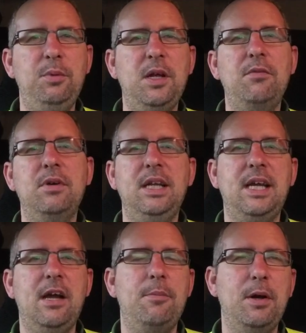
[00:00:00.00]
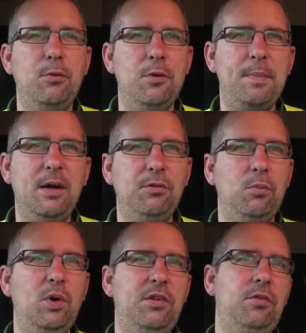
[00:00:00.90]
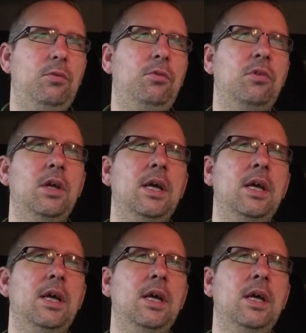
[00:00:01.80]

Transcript: we don't really care about all the bells and whistles.